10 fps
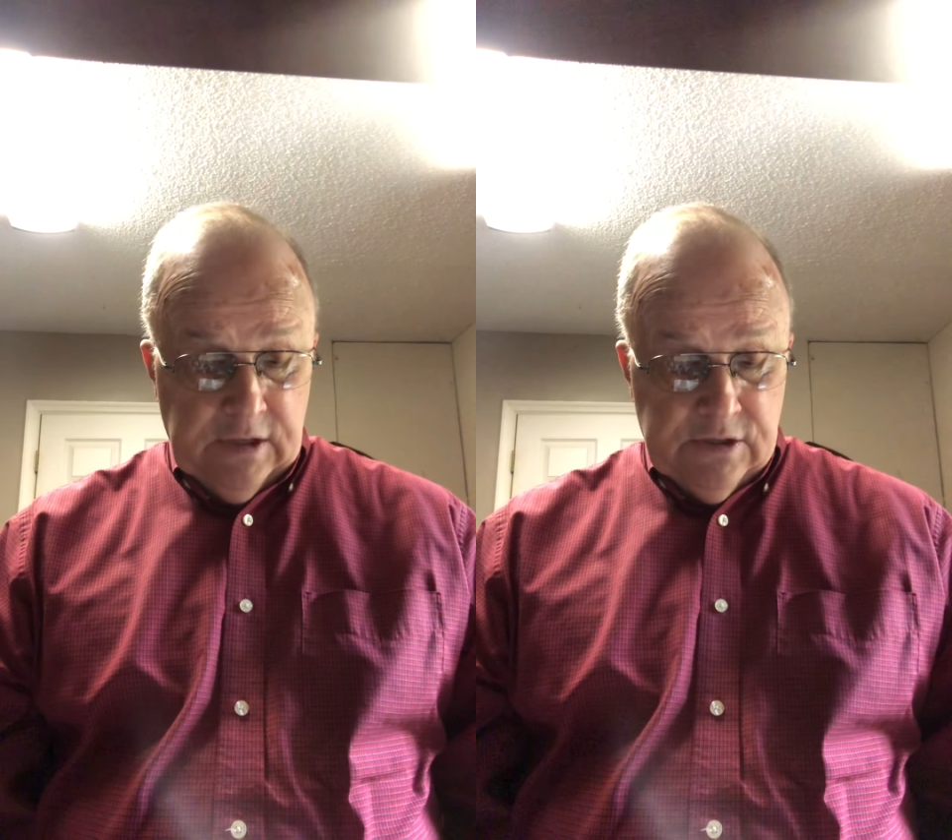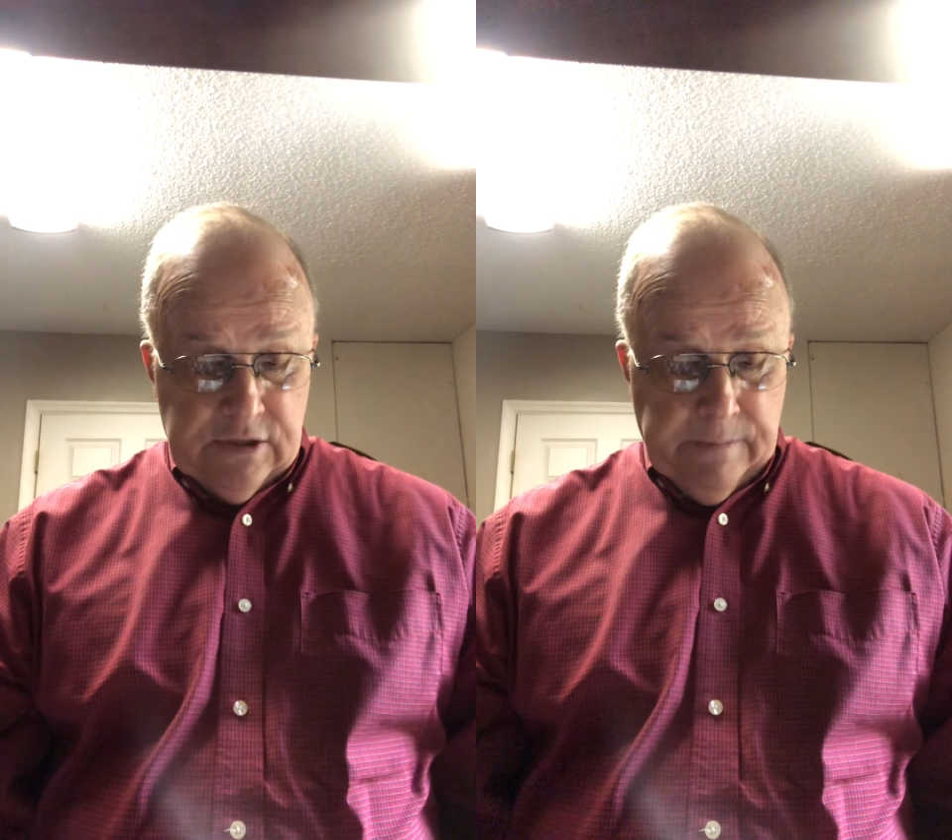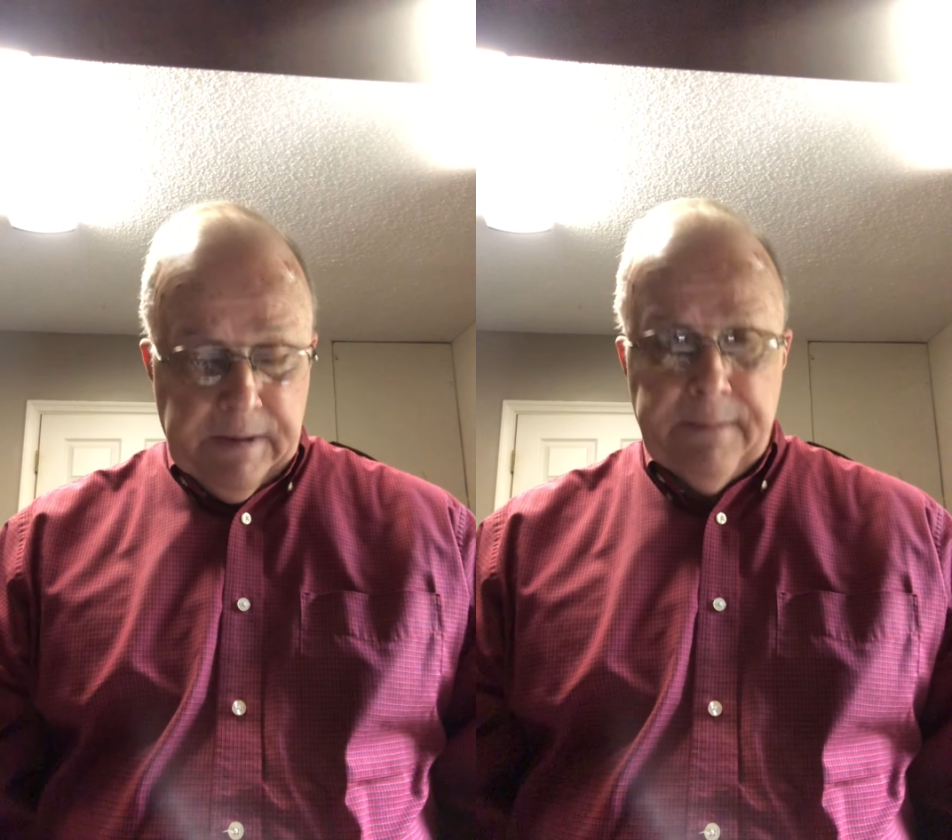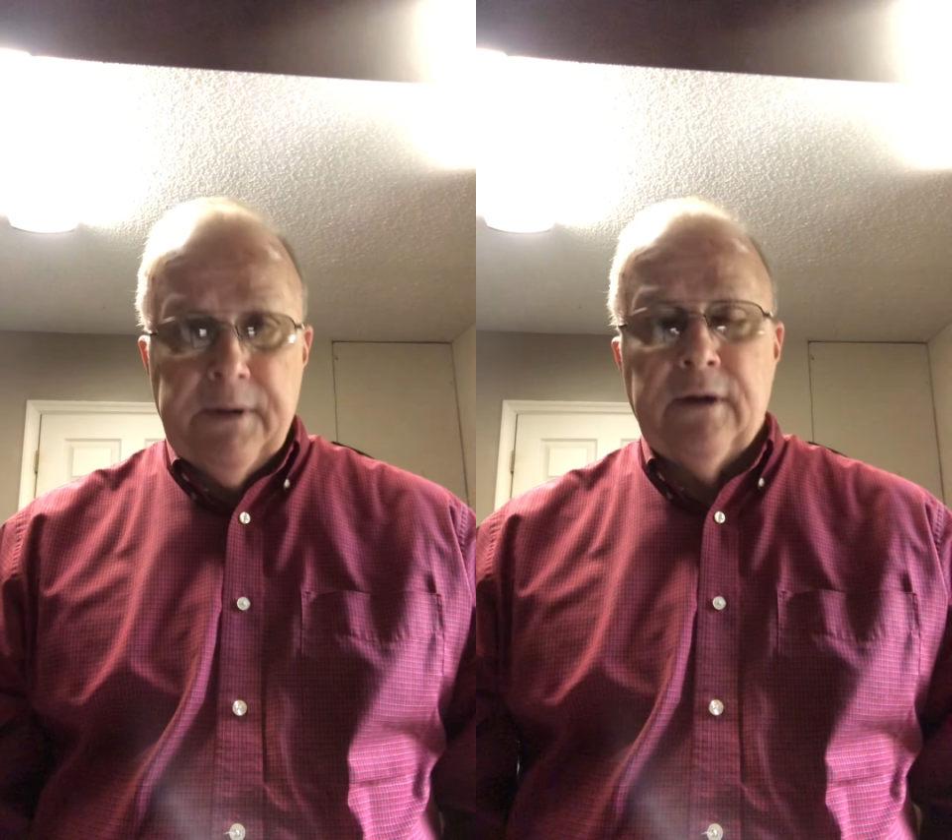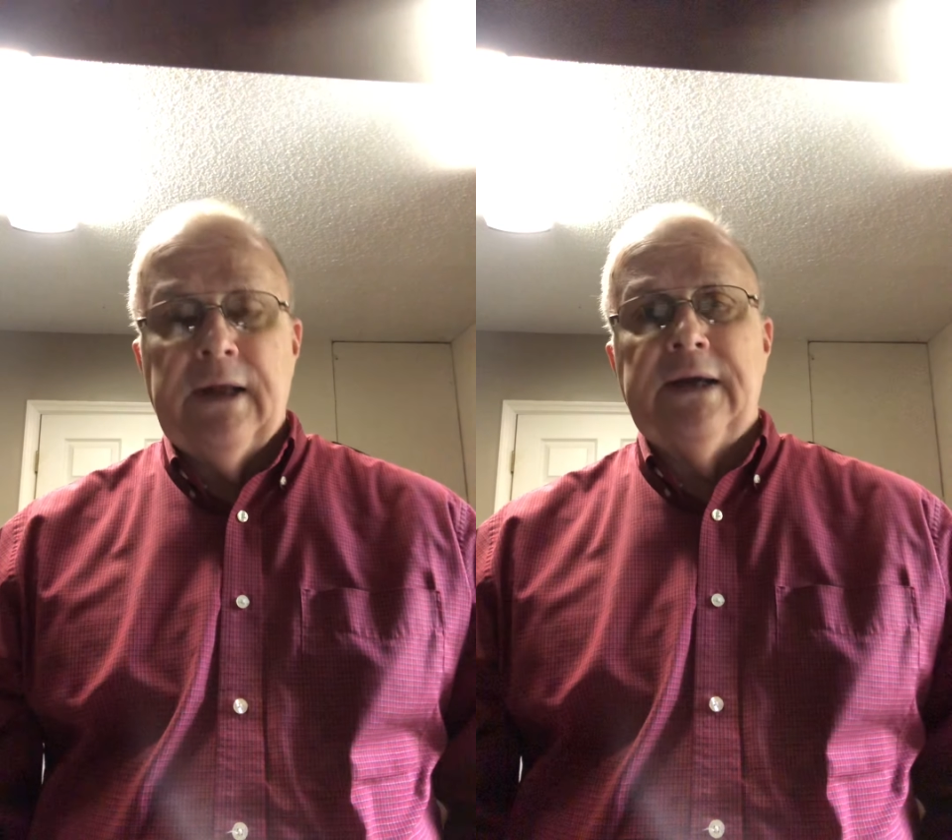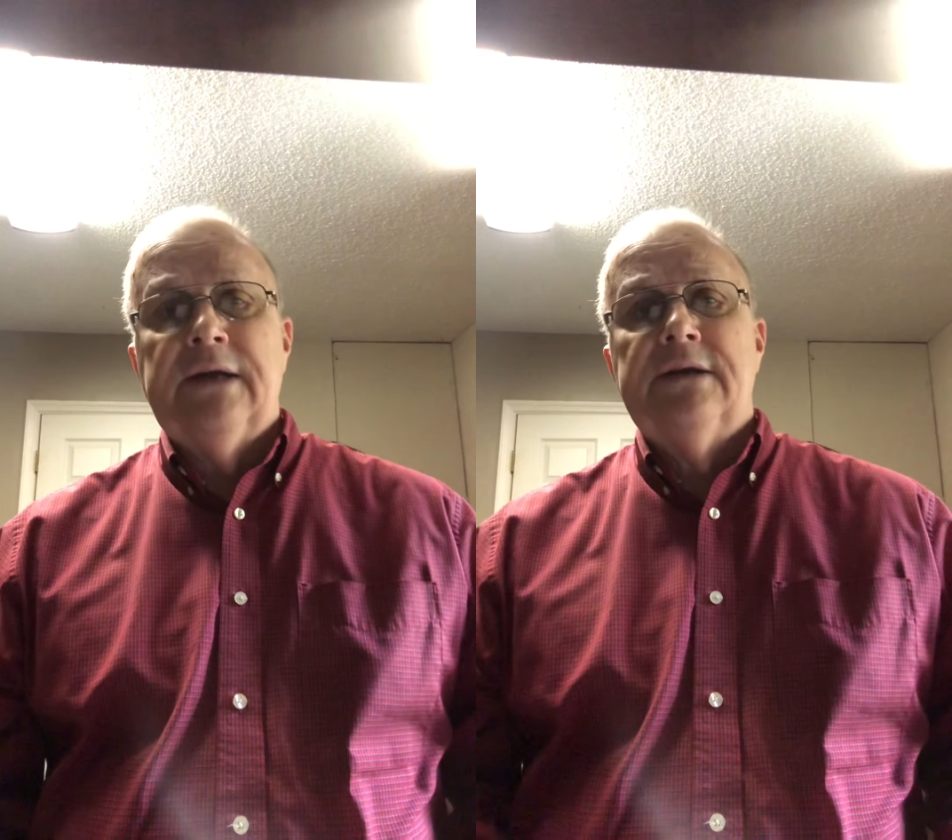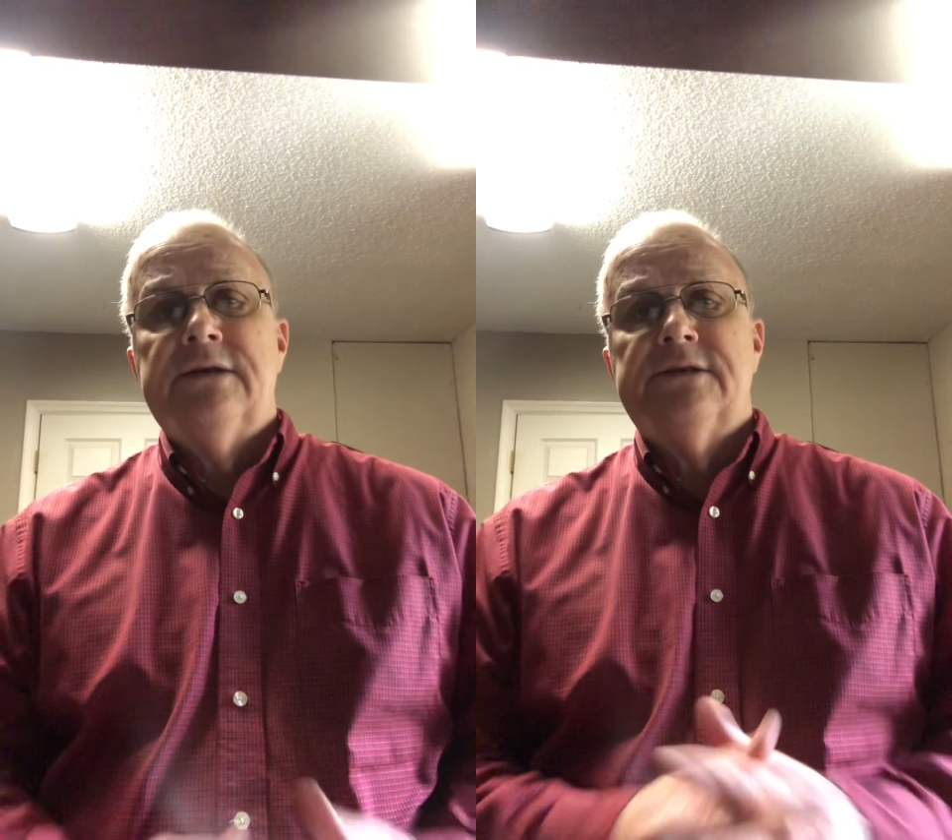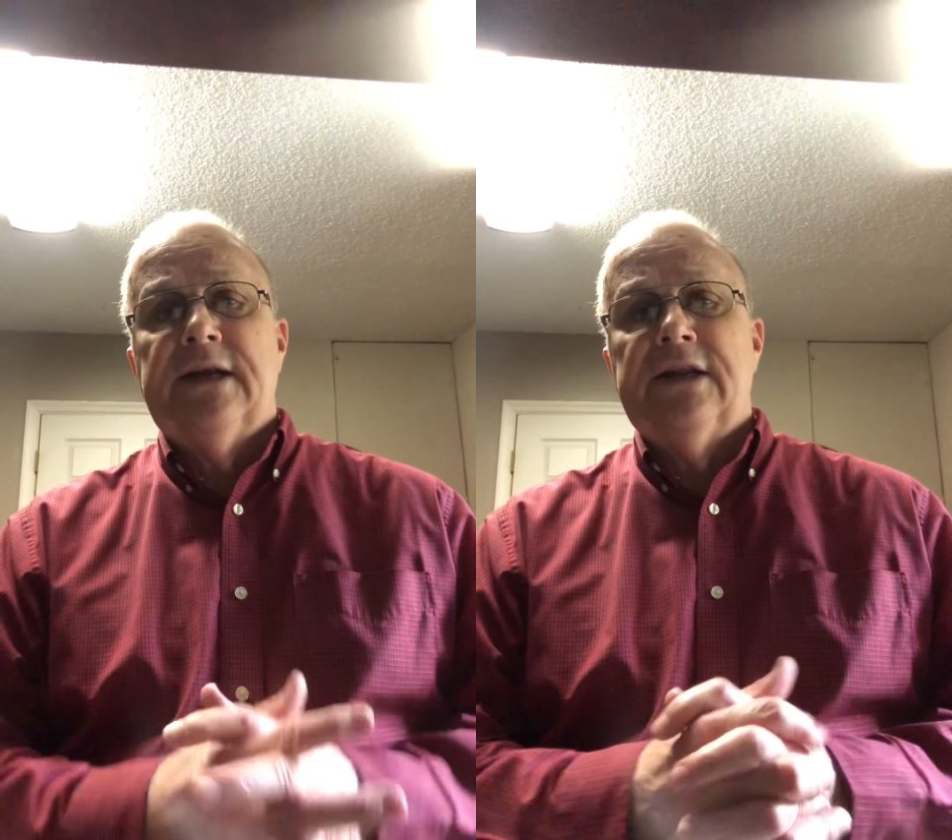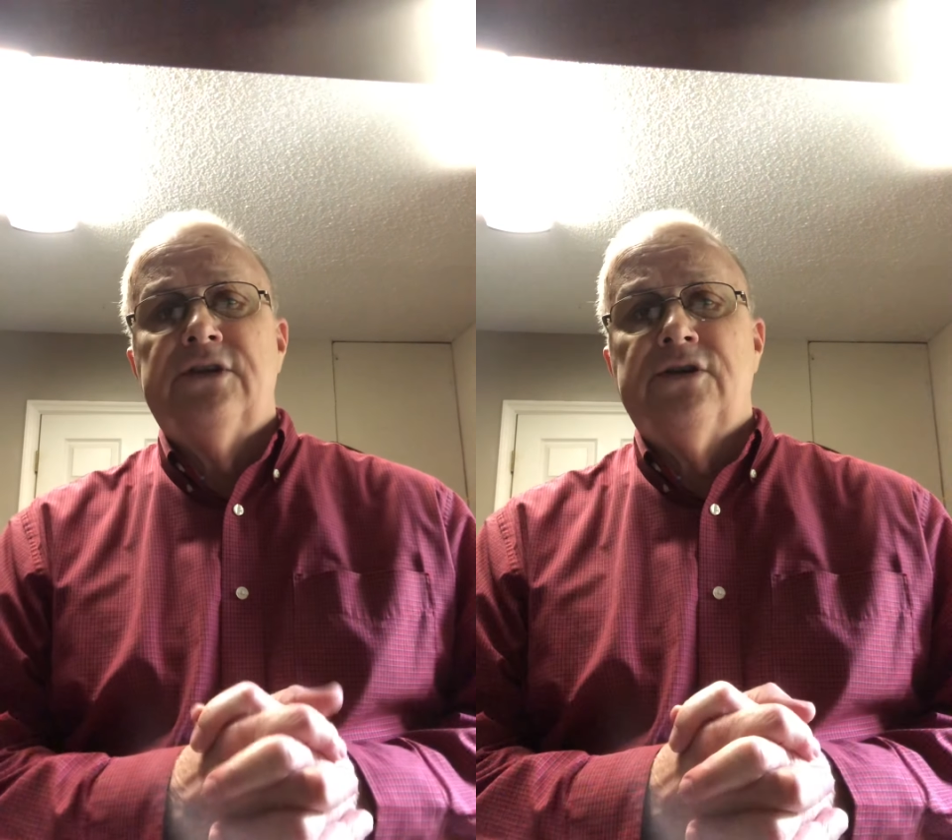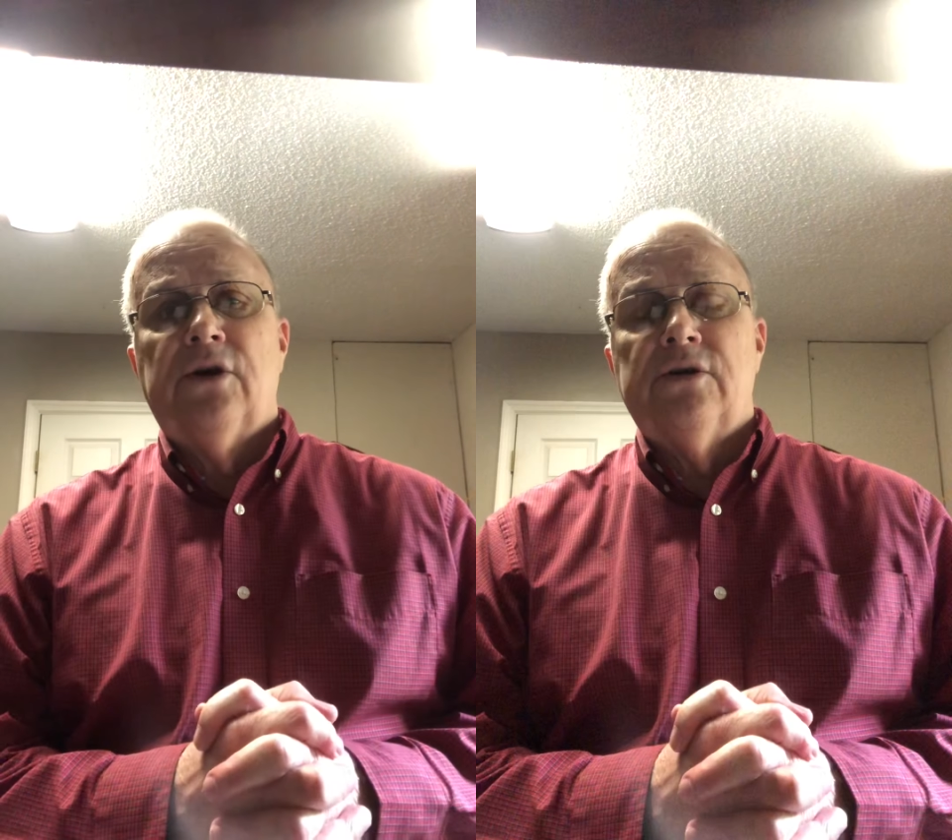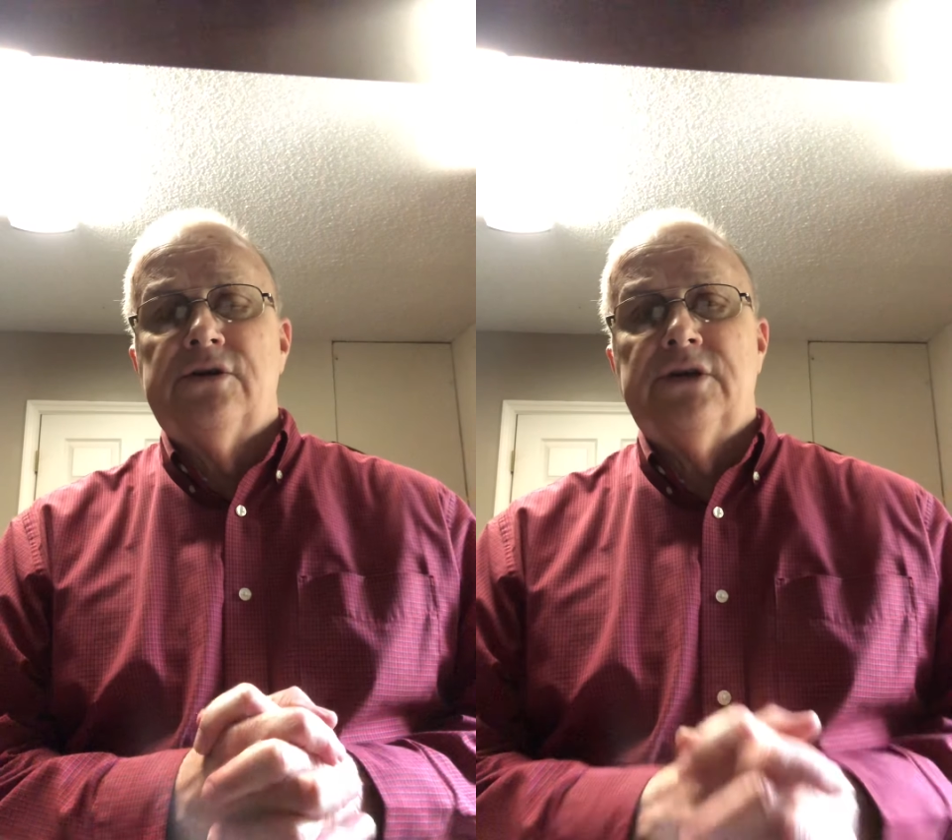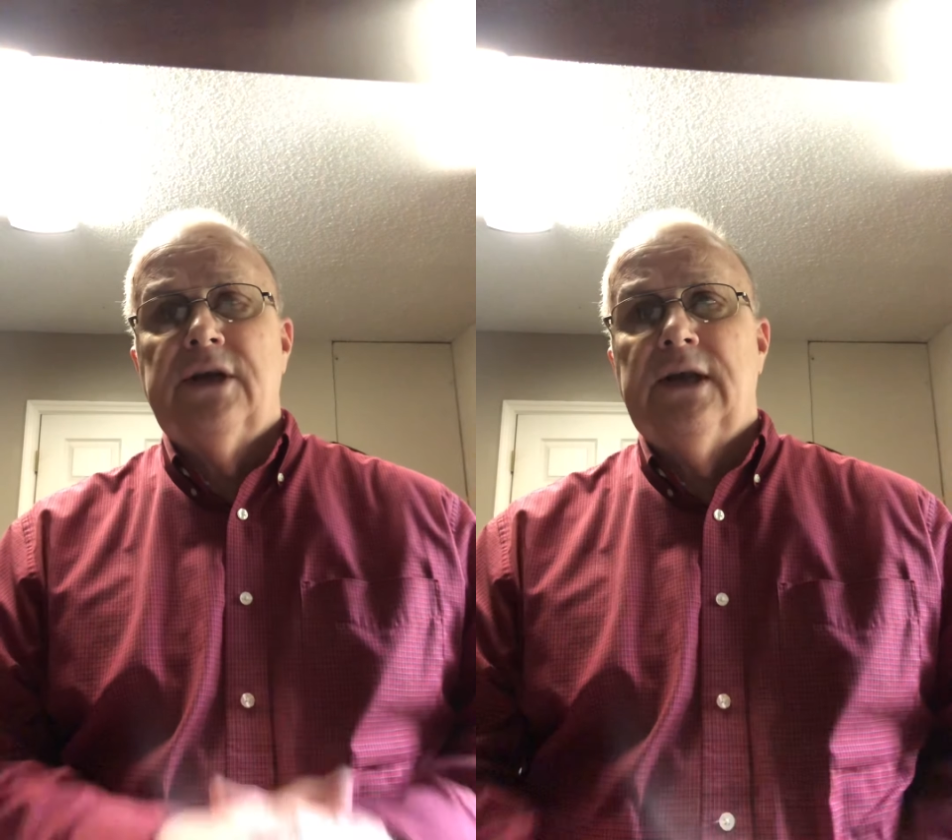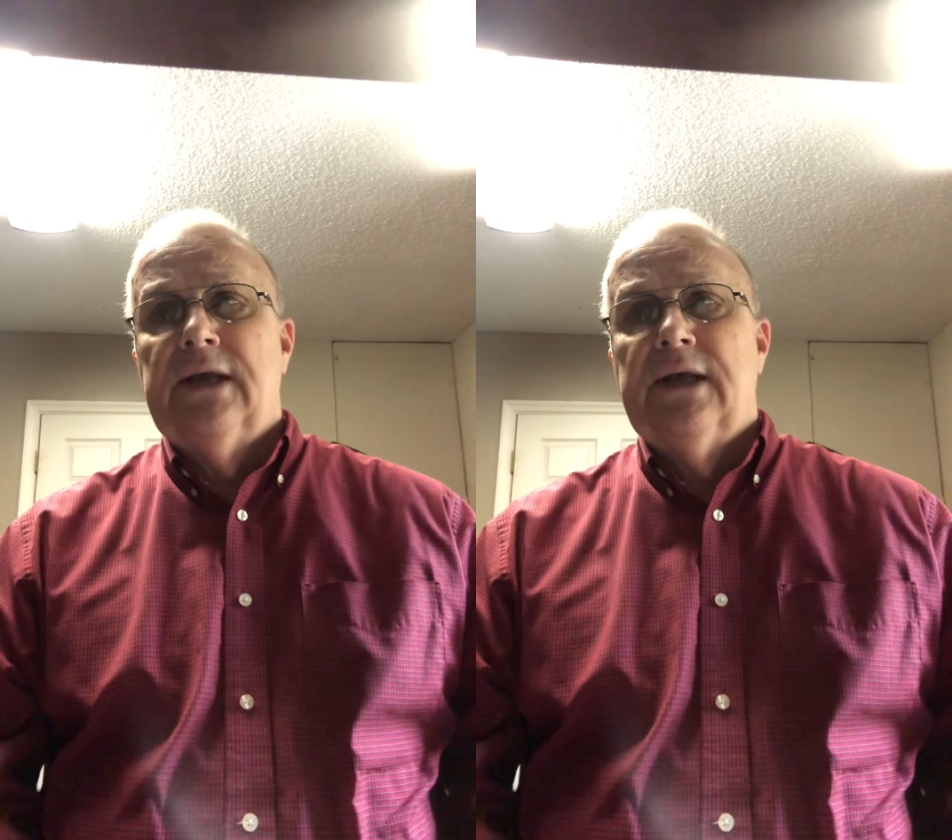Some people, they said in church,